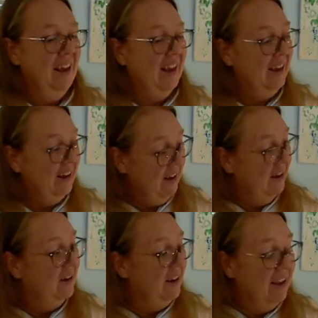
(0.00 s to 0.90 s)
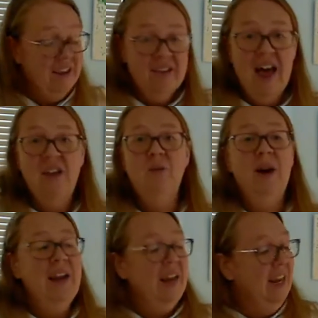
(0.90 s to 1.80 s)
He, that's
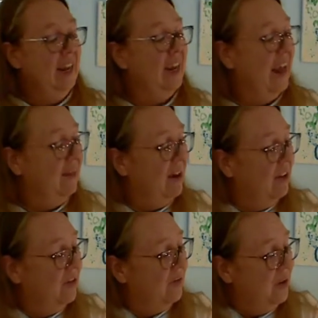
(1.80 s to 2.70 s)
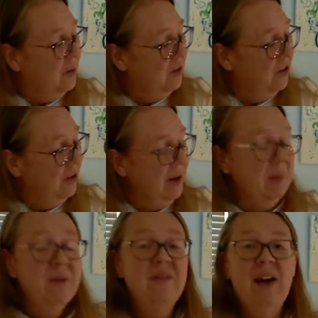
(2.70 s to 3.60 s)
right, he gave us food too.
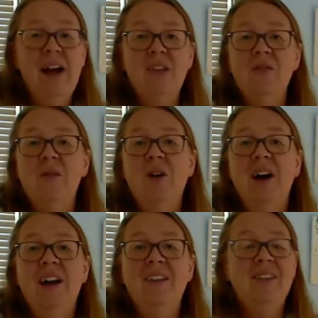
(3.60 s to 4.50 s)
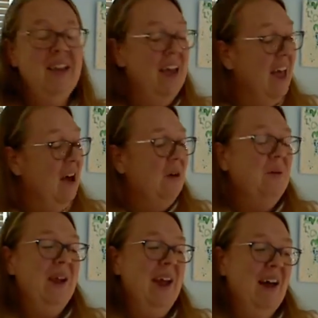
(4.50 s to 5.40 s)
He provides for us.
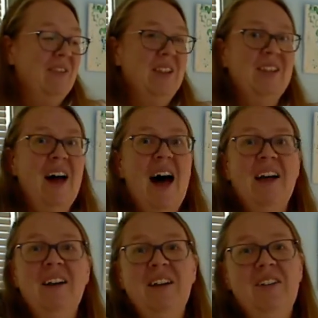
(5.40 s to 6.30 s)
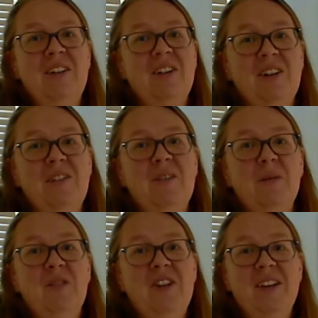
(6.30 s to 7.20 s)
We have a lot to learn
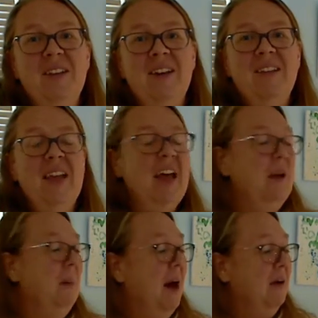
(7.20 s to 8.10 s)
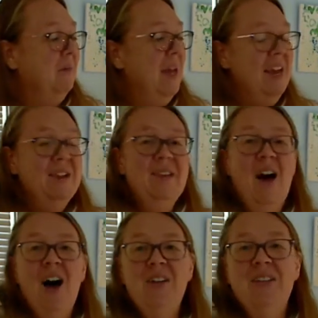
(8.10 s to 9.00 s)
from Jesus and about peace
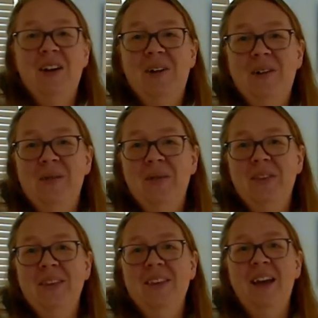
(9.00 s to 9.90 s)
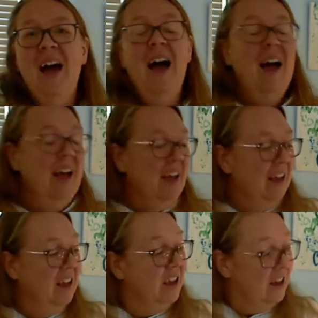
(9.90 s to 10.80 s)
also.
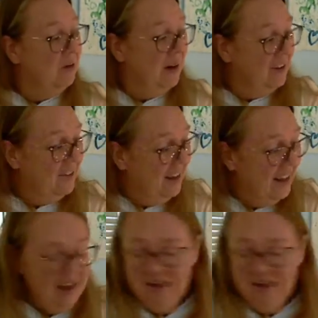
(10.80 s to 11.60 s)
You want to sing that?